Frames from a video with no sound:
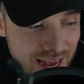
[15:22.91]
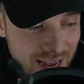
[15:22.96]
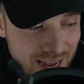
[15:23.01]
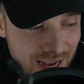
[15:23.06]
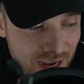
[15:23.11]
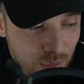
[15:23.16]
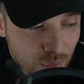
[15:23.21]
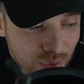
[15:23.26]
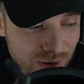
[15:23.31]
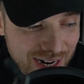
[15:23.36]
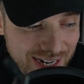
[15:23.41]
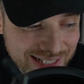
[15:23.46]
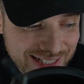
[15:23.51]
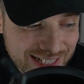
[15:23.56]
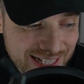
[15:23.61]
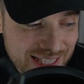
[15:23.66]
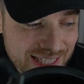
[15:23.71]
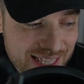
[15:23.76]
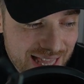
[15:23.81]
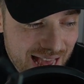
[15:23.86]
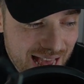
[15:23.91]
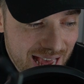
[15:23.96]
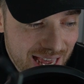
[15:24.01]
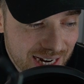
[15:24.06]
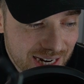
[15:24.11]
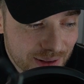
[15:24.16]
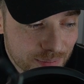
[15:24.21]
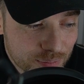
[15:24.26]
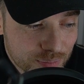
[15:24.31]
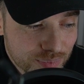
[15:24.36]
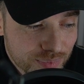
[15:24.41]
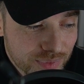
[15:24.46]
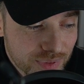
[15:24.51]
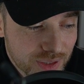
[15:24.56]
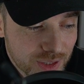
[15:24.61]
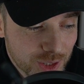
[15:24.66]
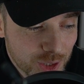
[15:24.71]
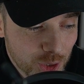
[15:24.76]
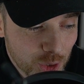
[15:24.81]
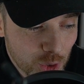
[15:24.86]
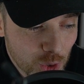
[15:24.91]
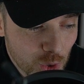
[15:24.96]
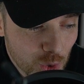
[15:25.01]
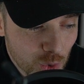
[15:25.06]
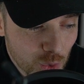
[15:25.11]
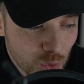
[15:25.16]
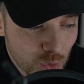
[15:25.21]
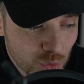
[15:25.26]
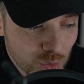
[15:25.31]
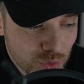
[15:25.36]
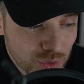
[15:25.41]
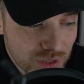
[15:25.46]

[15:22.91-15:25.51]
And when I did that, you know,